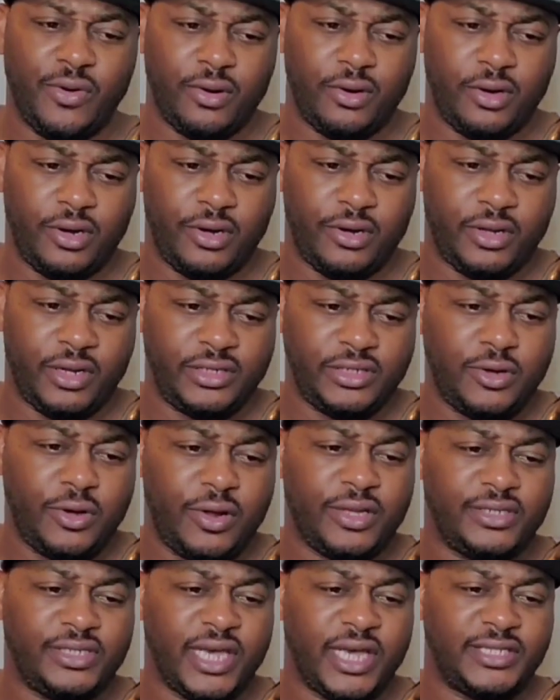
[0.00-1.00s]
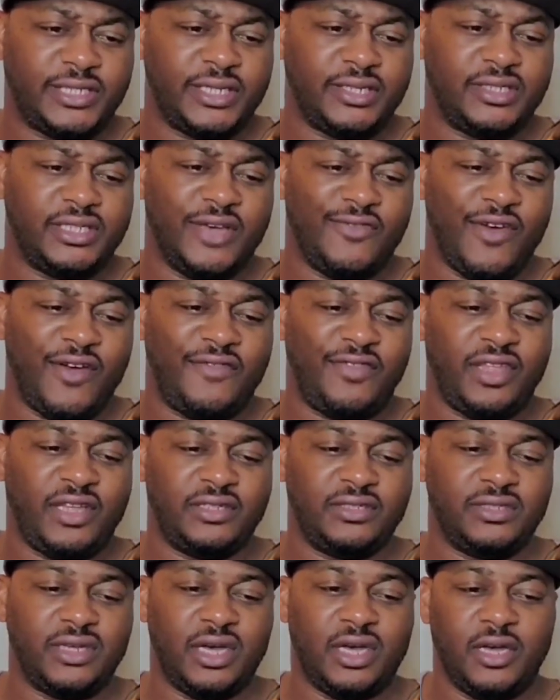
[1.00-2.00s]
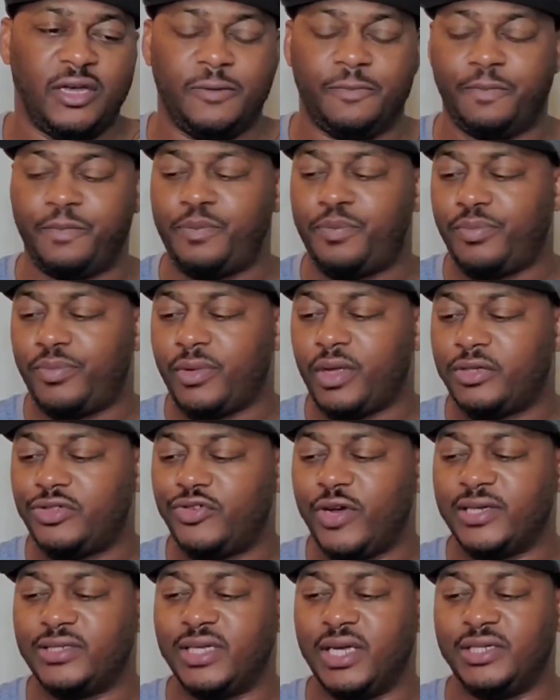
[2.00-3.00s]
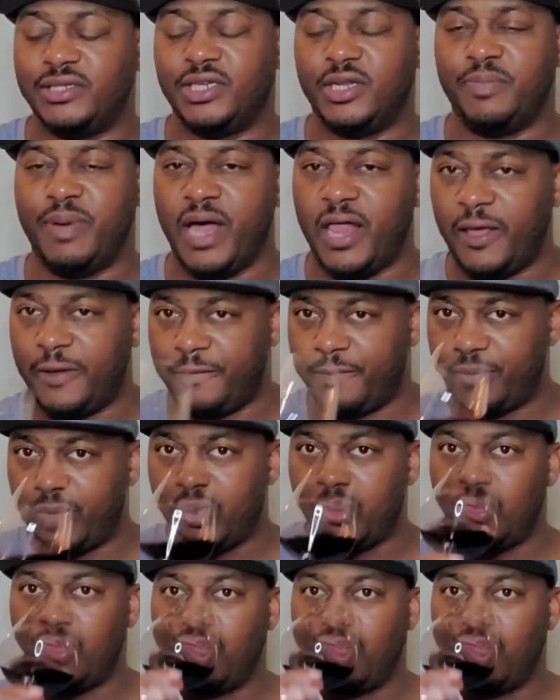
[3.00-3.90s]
going on here. Let's go ahead and taste it and see if everything's translating to the palate.